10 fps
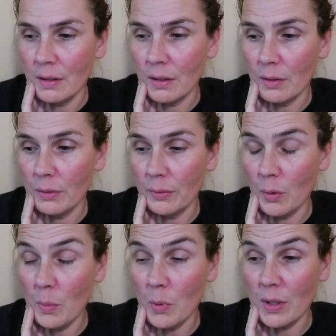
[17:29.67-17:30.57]
No,
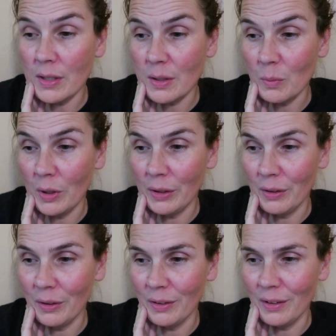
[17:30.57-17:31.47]
4 boys and 1
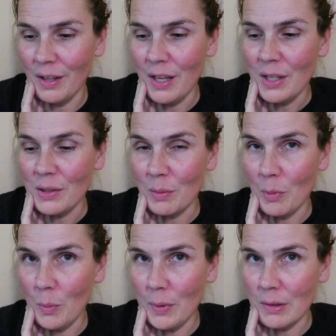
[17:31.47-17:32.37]
girl. So I'm
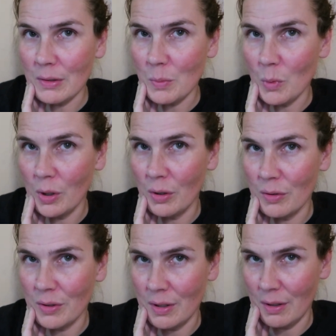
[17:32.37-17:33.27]
hoping there's more
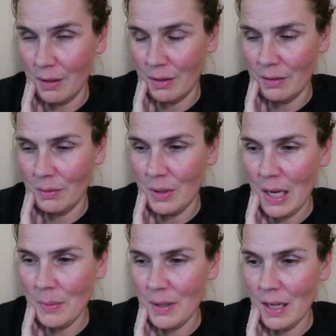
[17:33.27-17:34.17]
girls in there. We
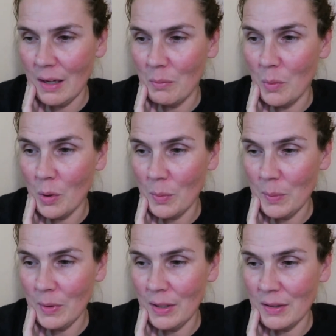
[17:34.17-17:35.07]
happen to have more
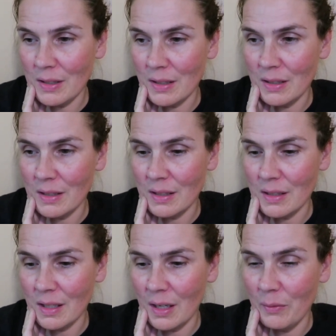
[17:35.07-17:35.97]
people on this list this
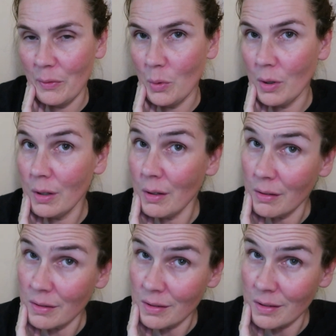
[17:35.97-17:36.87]
time, 4
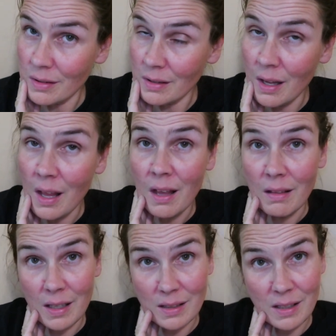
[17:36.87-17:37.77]
girls.
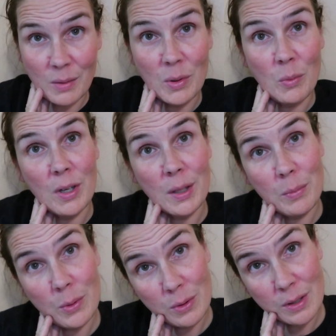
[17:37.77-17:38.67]
Last time we wanted
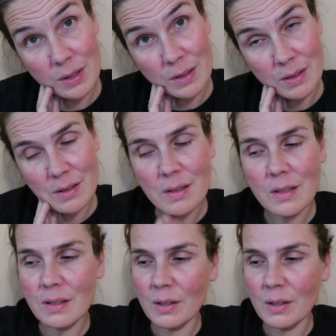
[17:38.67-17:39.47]
boys.